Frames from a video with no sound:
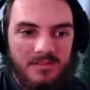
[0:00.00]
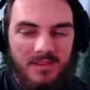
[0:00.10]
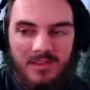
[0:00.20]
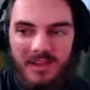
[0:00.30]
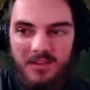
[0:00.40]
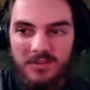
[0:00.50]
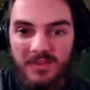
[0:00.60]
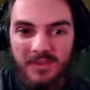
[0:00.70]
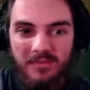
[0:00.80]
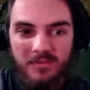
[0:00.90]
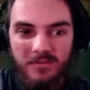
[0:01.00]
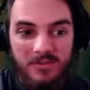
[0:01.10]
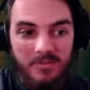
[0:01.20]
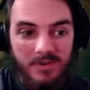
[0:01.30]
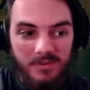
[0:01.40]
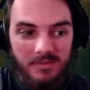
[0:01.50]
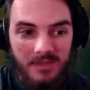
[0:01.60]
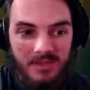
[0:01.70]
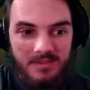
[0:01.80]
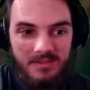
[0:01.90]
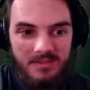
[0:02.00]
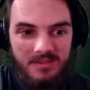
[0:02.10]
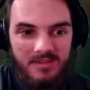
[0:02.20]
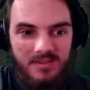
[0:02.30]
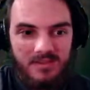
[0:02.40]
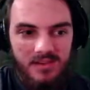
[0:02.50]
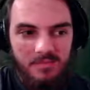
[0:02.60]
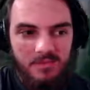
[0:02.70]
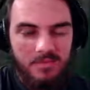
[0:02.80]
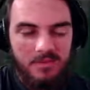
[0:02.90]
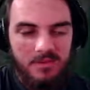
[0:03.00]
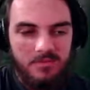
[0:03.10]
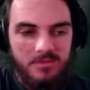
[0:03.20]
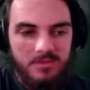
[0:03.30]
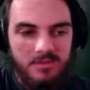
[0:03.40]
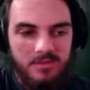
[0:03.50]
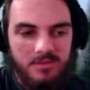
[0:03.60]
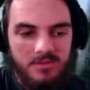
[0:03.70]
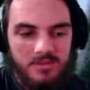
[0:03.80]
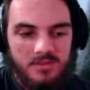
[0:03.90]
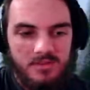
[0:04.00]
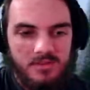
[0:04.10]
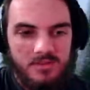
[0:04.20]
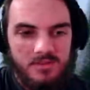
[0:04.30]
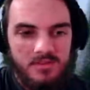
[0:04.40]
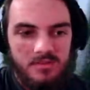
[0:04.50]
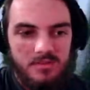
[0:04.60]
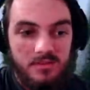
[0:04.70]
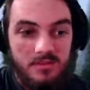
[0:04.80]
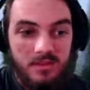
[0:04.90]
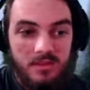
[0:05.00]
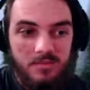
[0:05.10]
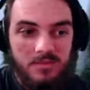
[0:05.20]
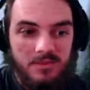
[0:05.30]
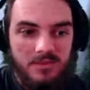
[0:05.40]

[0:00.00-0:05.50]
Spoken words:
and the actual nether fortress part of the base, I'm going to be using the nether brick.